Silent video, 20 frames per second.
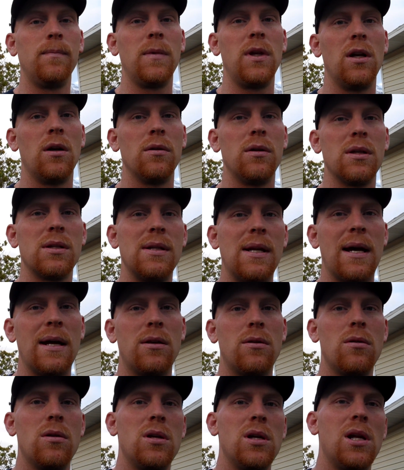you know, just
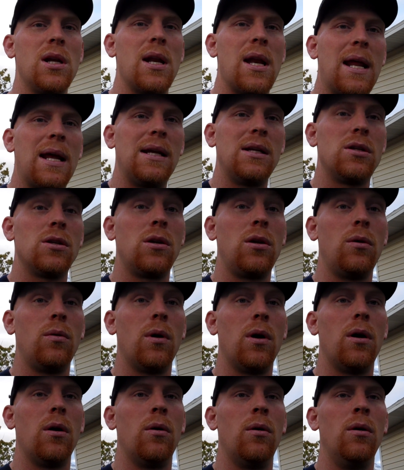nitrogen and
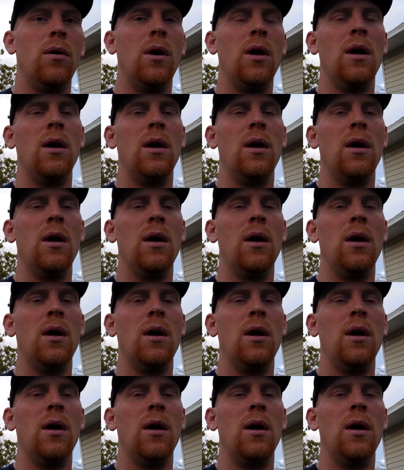H2O,